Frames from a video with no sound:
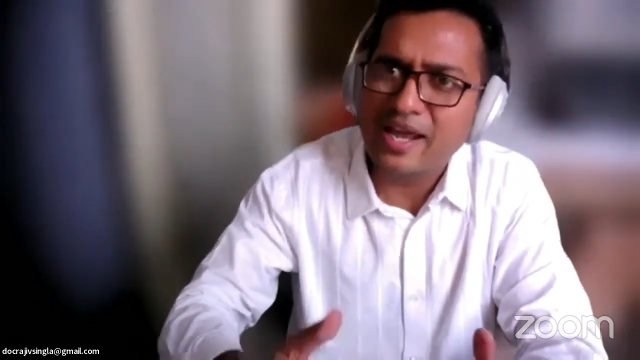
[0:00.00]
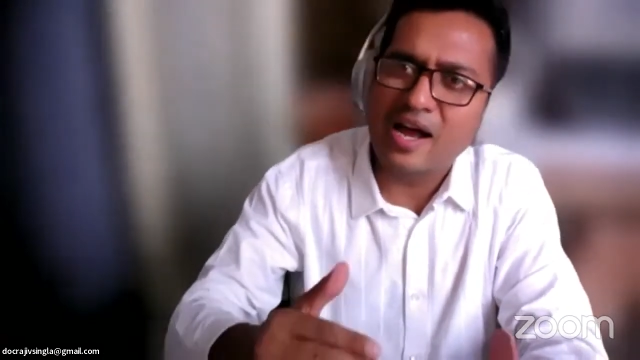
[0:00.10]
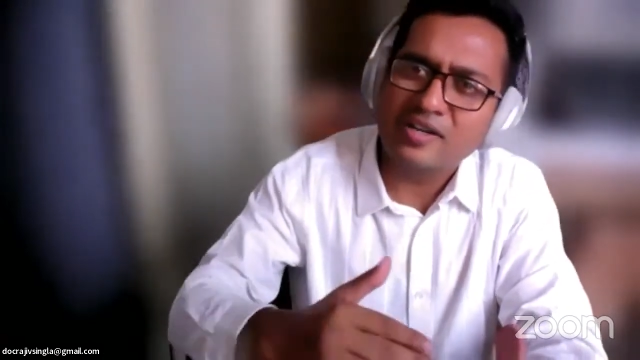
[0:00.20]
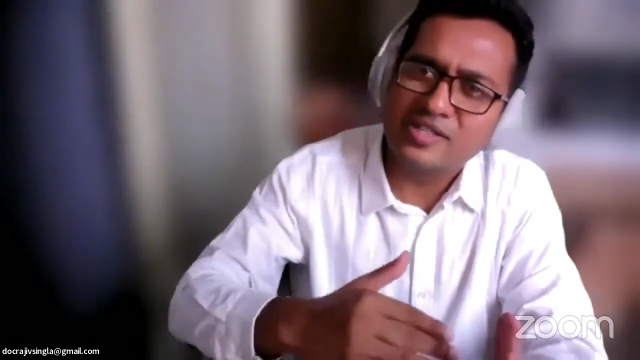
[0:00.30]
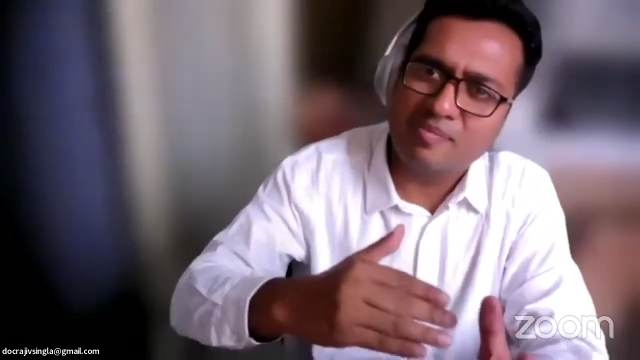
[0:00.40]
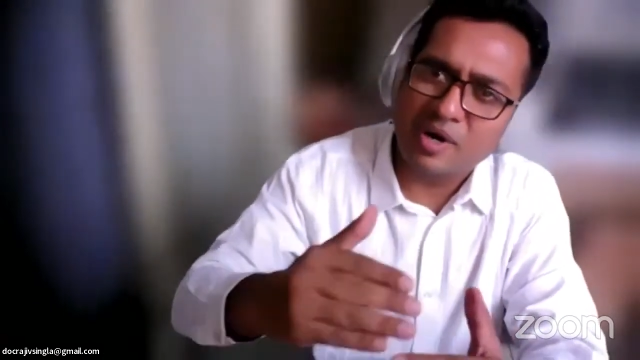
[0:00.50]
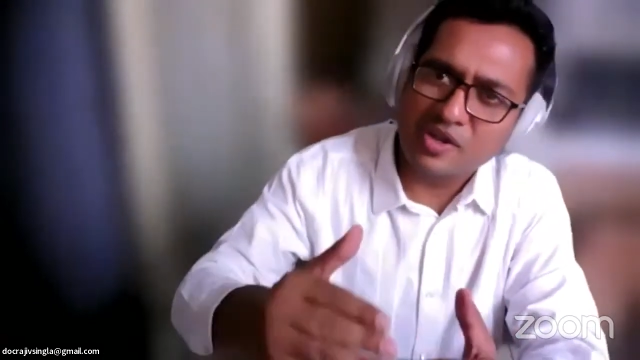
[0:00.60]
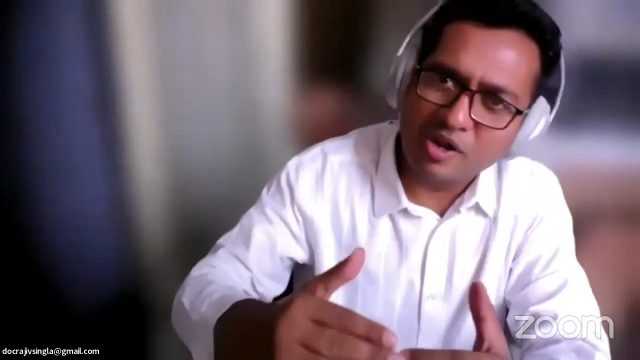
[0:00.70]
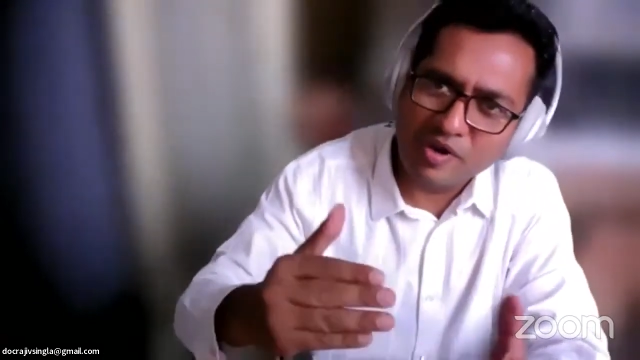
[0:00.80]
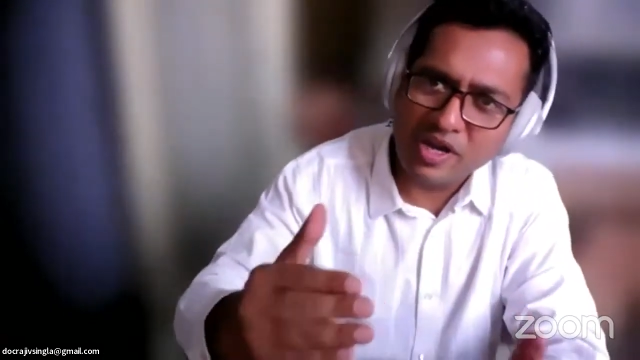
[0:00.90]
There are
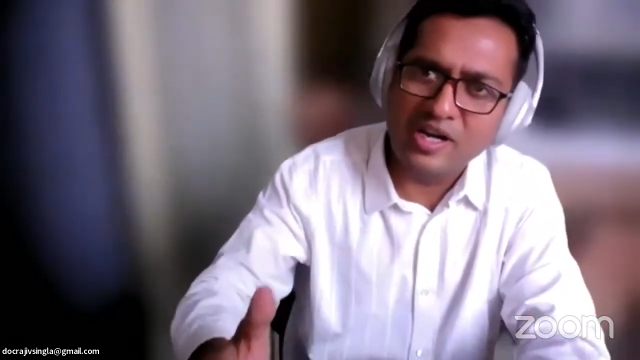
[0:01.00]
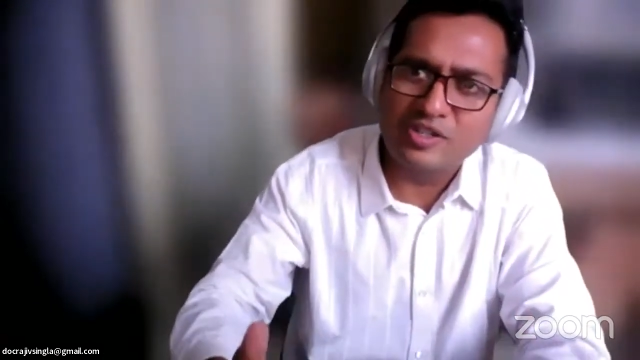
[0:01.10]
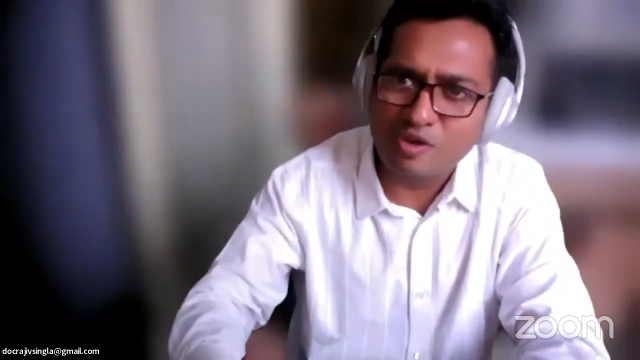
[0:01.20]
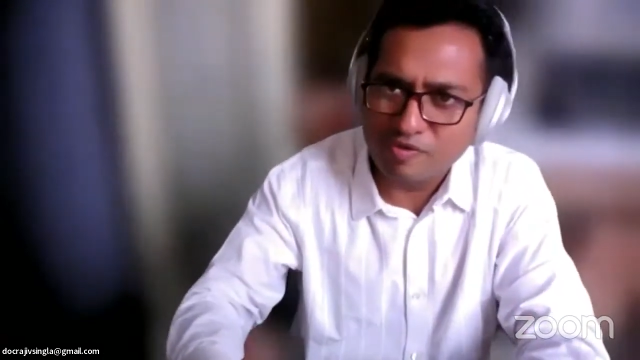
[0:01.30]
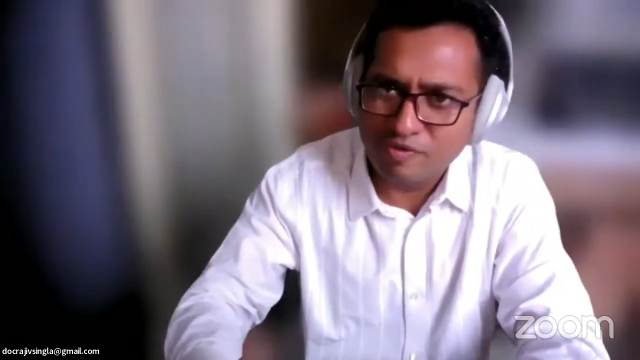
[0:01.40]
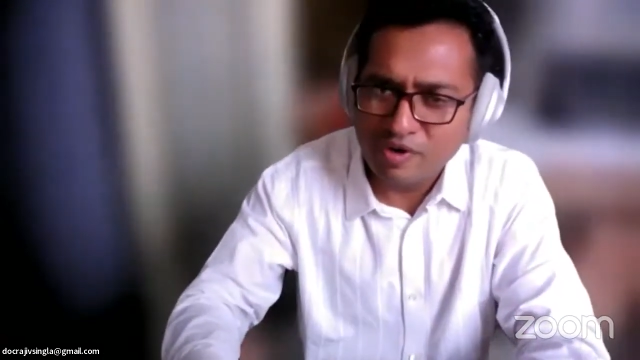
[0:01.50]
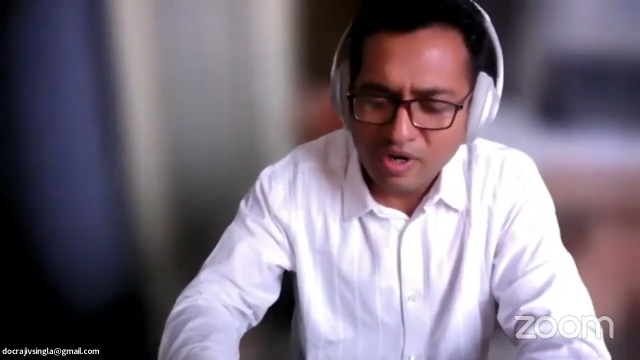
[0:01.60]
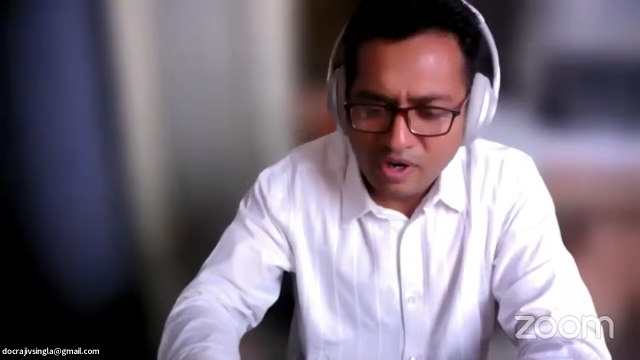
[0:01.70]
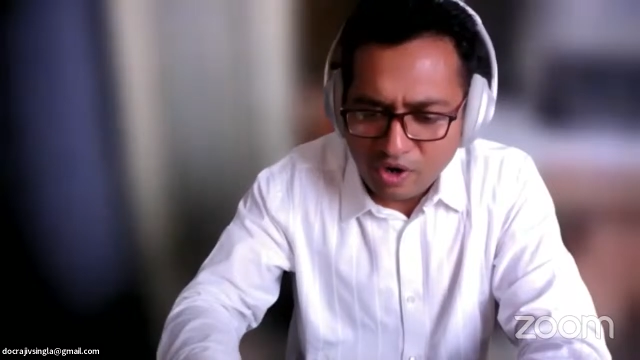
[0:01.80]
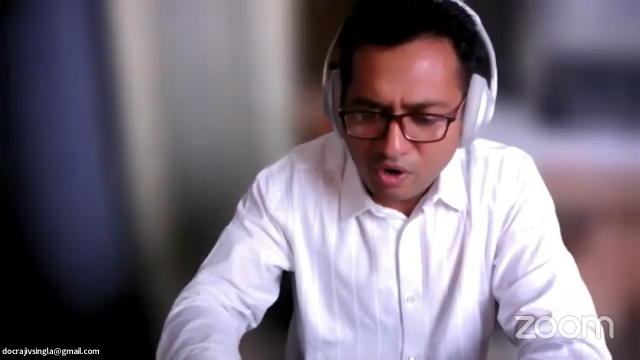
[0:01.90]
some other variants
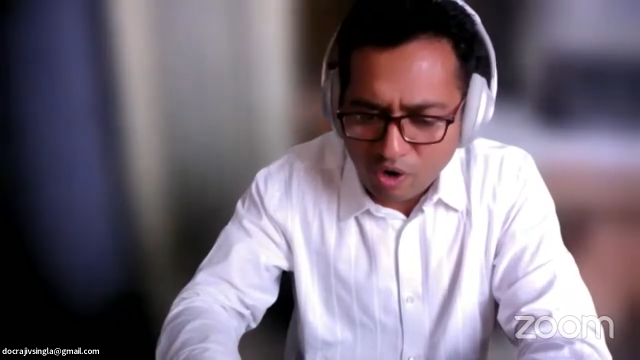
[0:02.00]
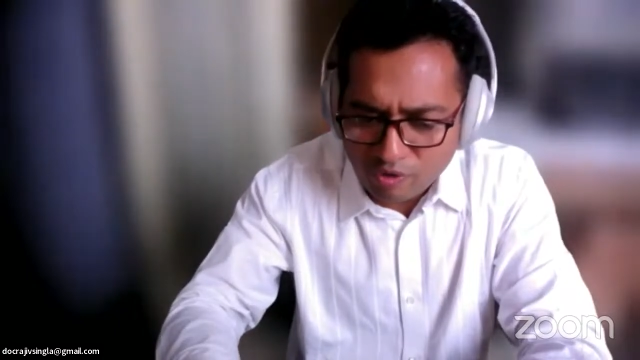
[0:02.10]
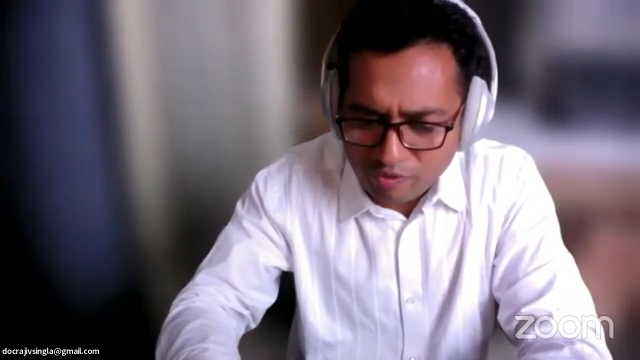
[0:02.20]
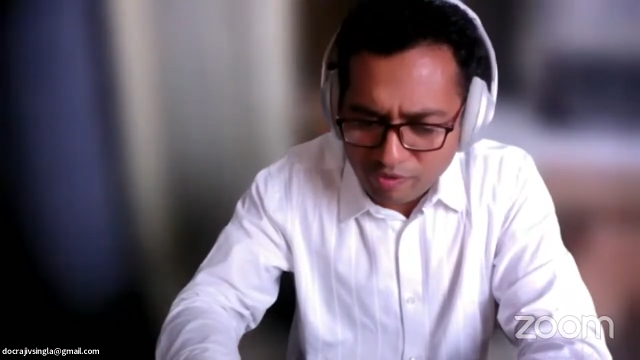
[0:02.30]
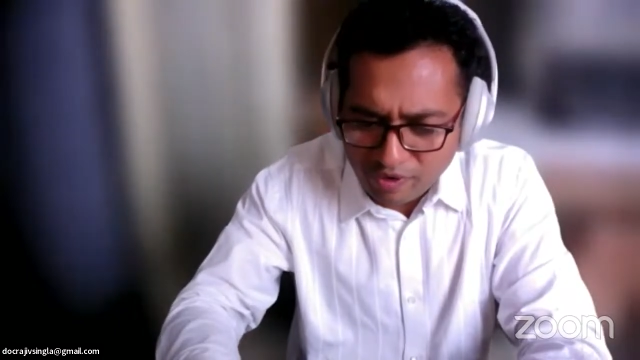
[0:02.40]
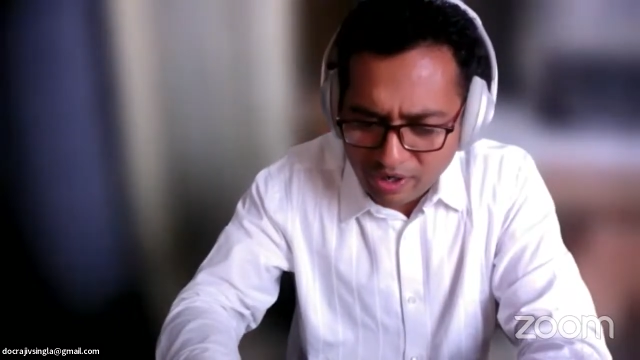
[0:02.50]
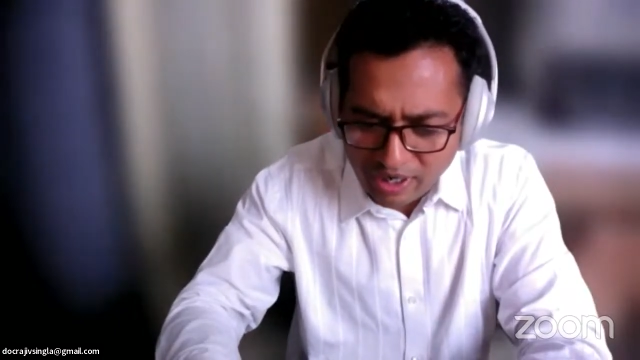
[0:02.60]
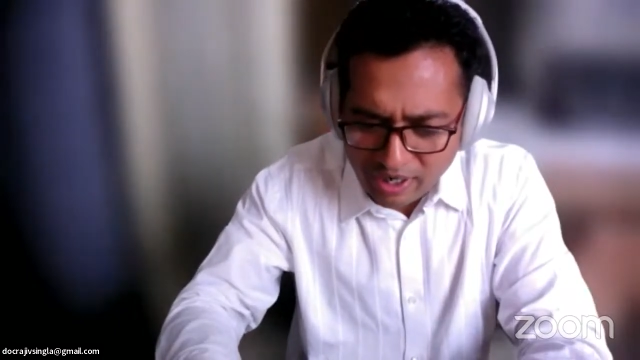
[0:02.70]
of